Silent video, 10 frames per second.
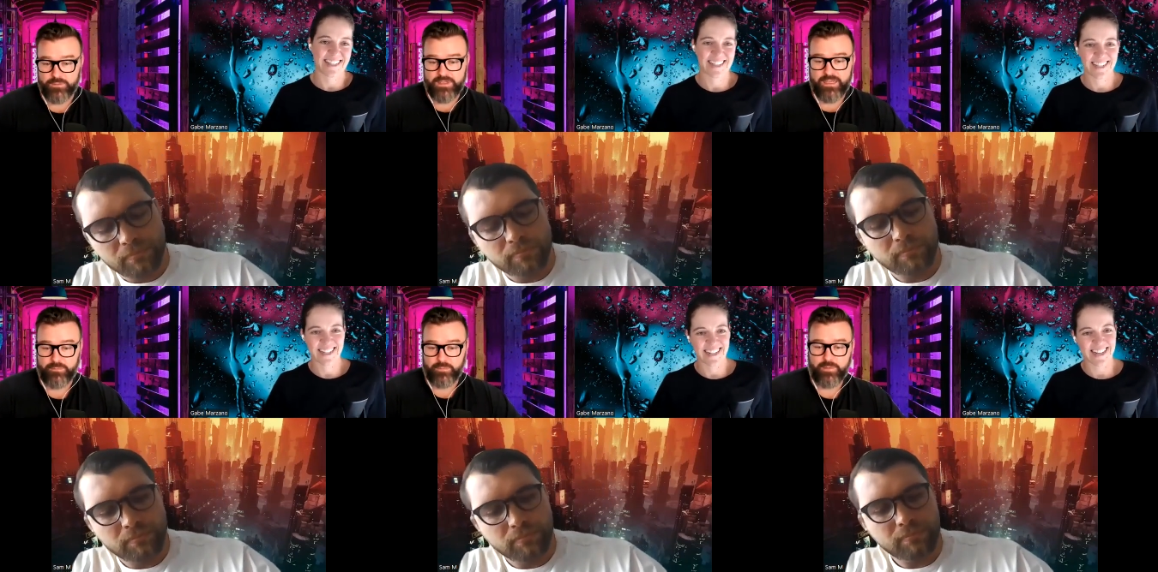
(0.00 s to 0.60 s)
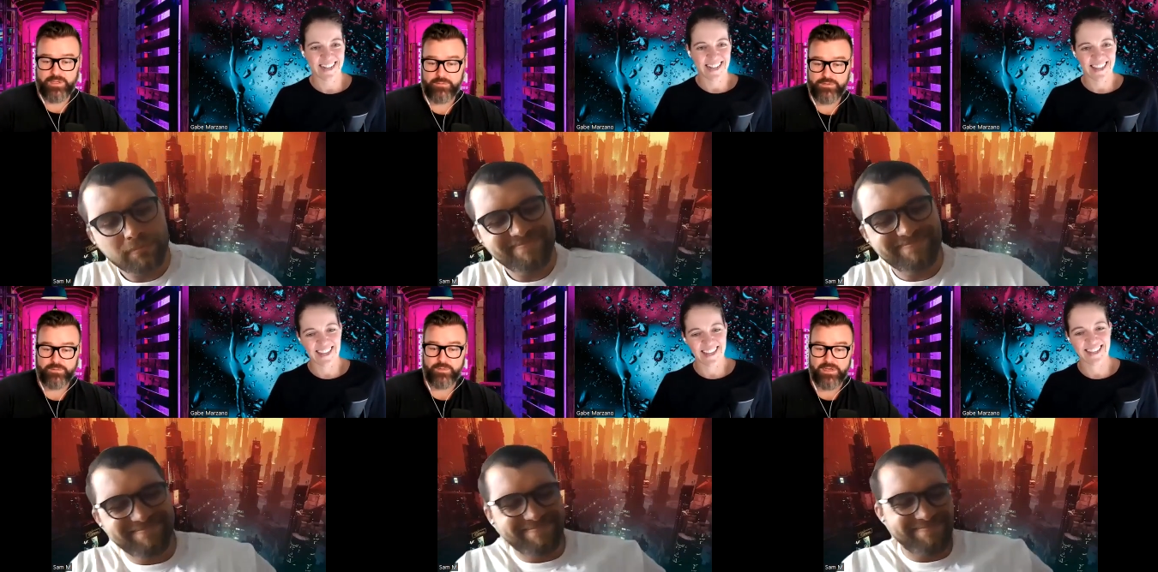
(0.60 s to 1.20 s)
Speaker 1: with a capital P was
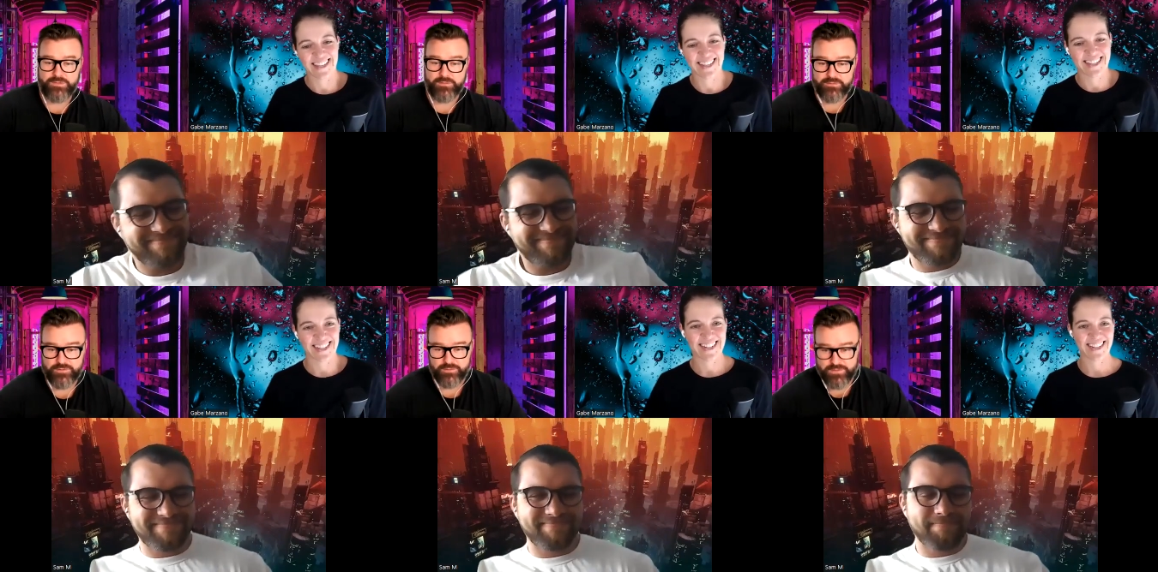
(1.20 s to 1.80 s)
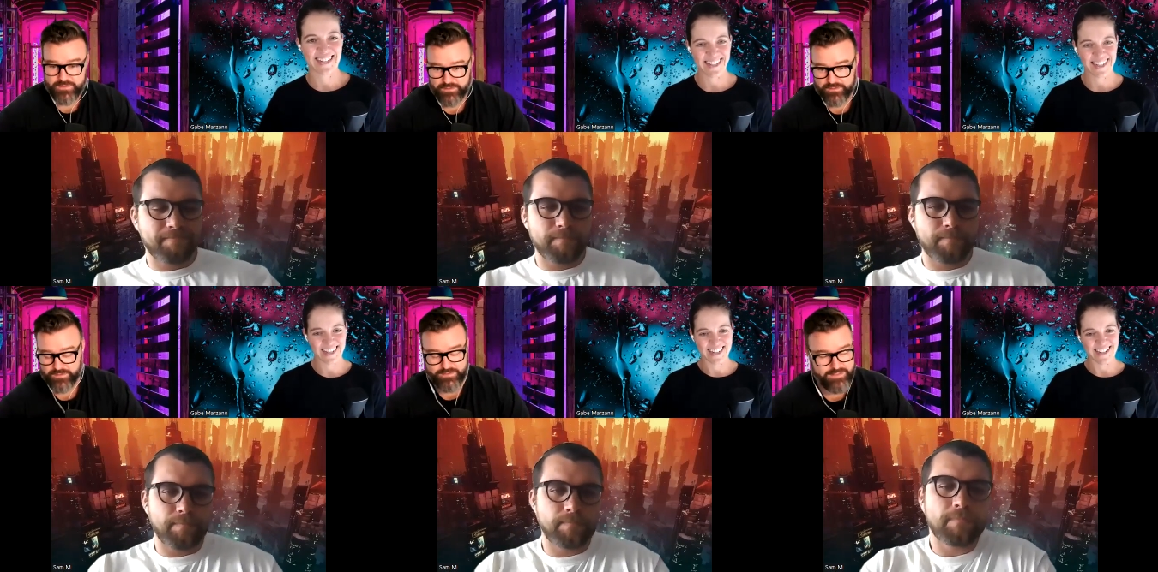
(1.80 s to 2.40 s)
the password of choice
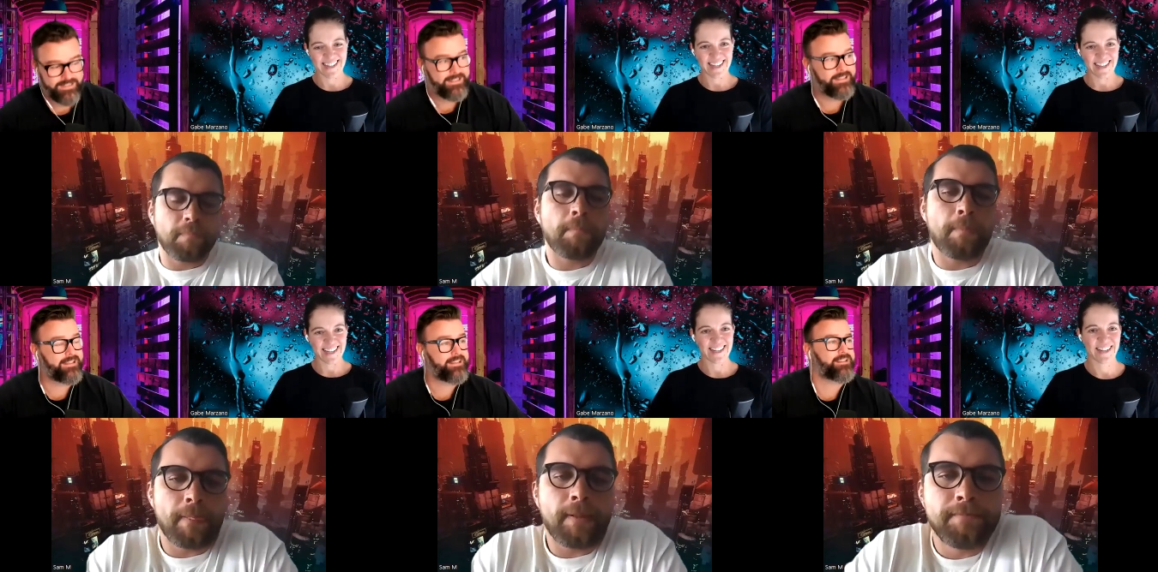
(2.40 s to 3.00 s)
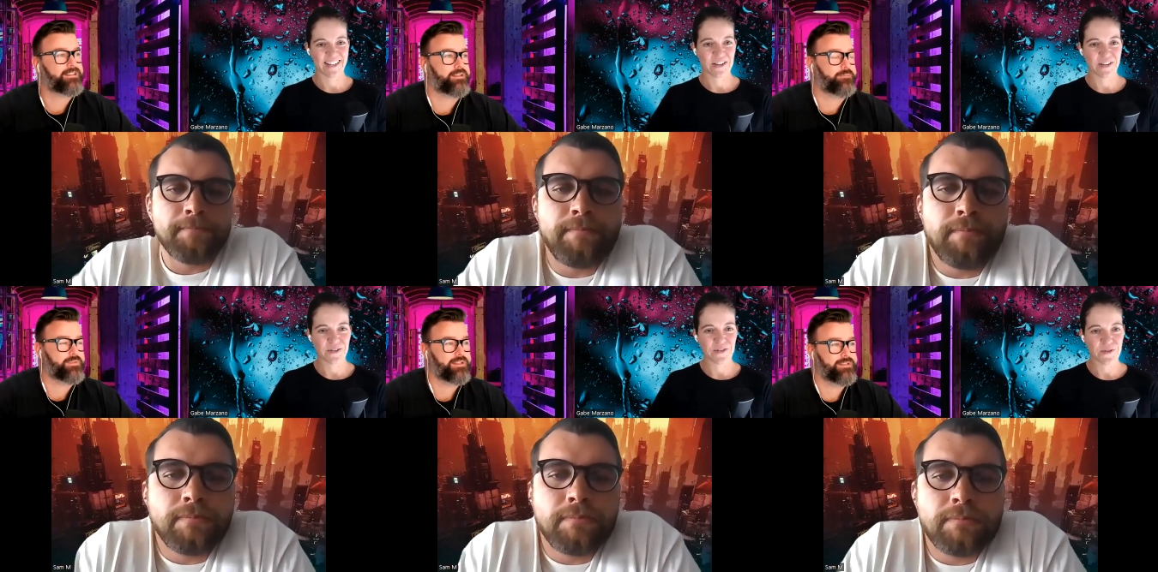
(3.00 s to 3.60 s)
across some
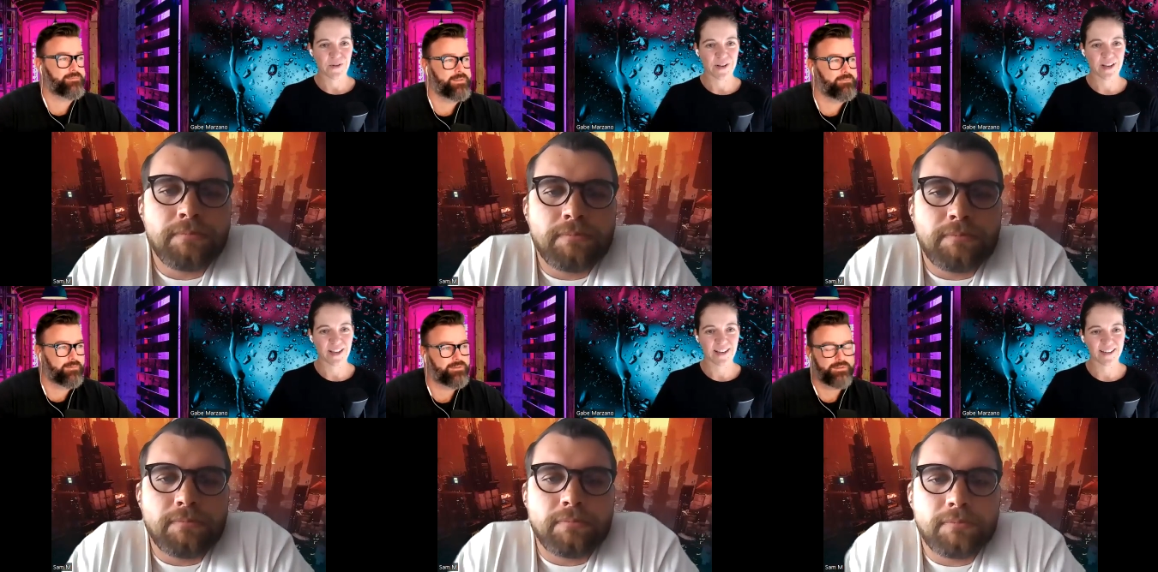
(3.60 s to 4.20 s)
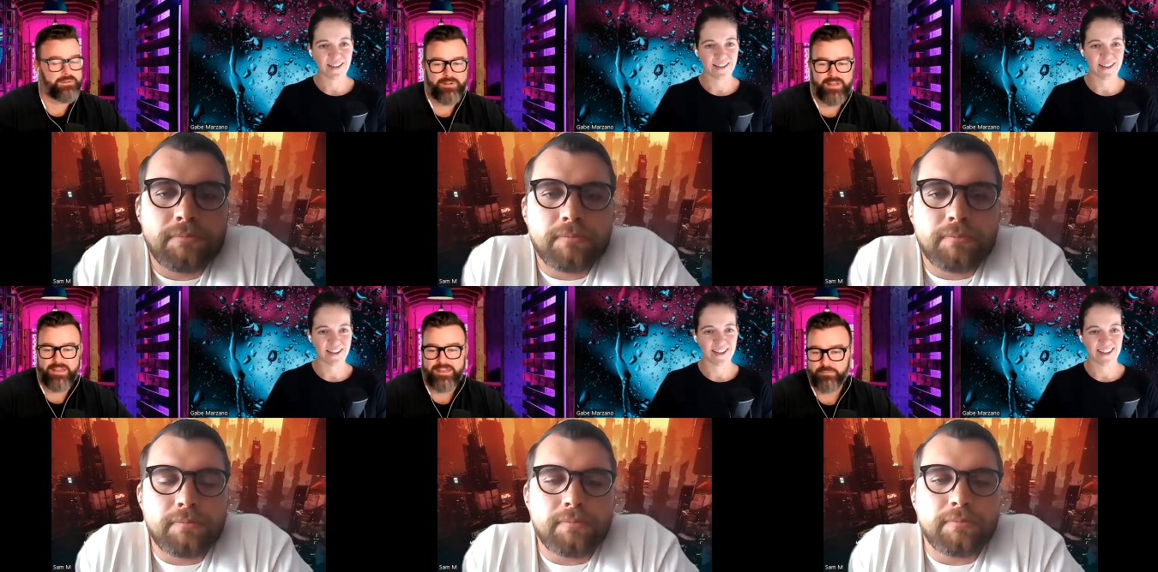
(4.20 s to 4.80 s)
systems that probably shouldn't have had
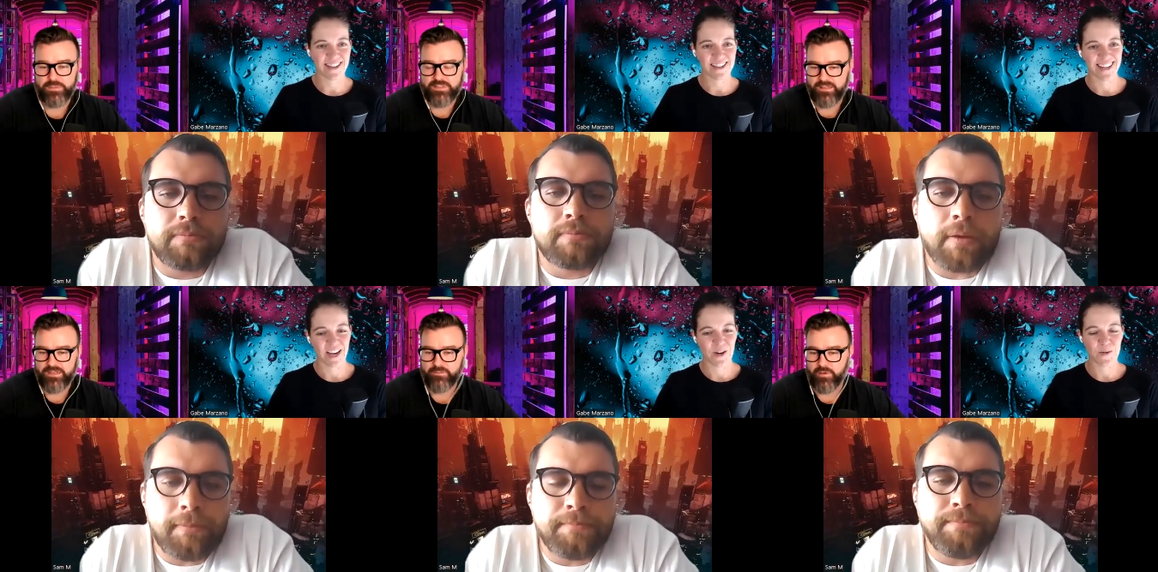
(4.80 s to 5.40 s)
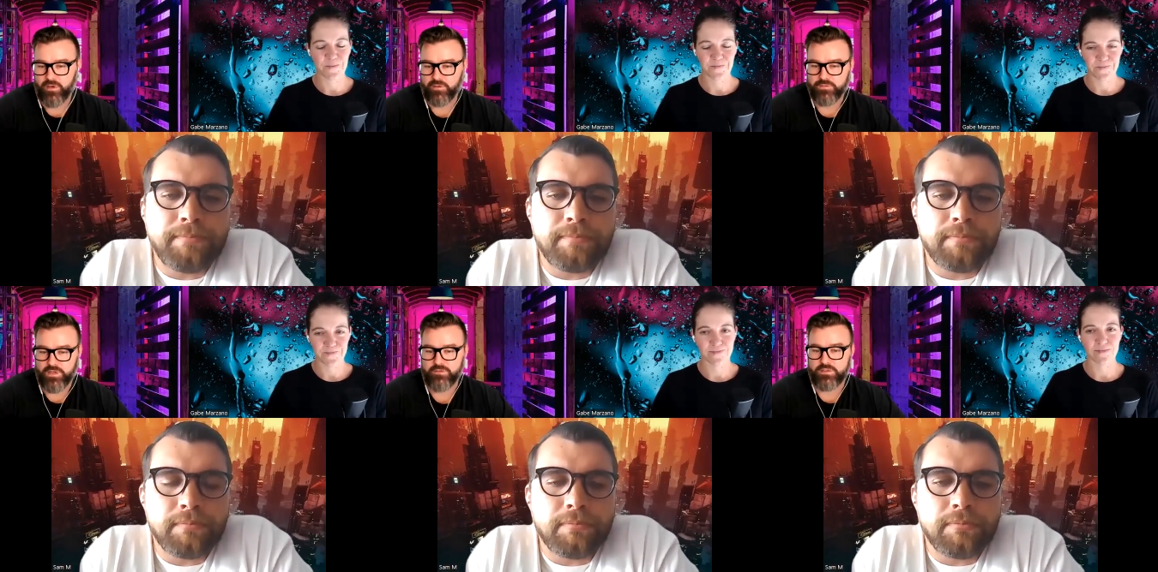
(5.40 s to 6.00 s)
that, but it evolved
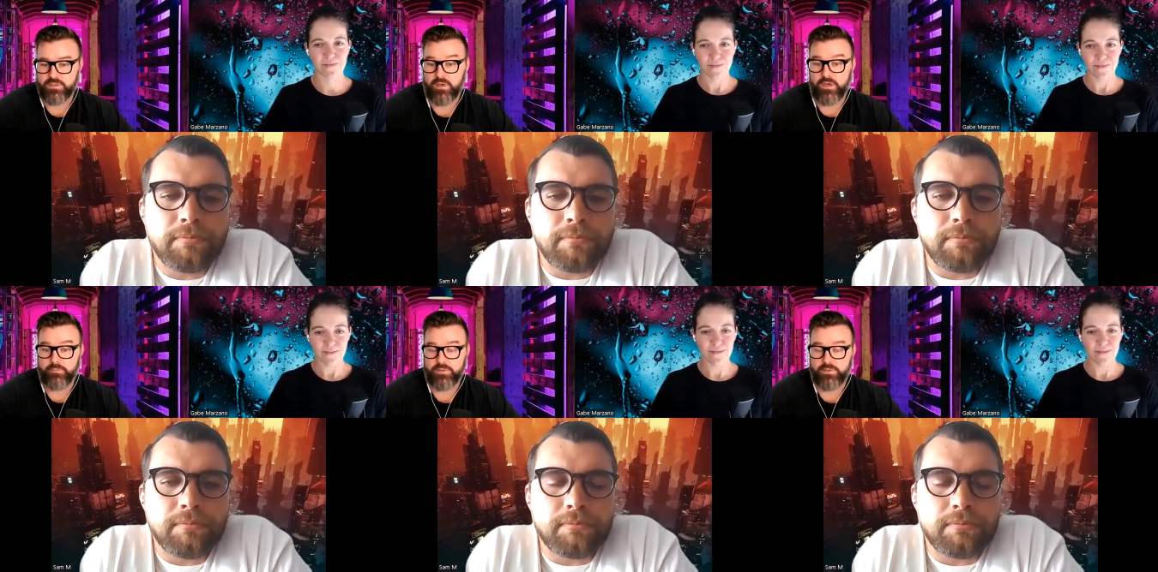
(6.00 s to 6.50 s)
over time.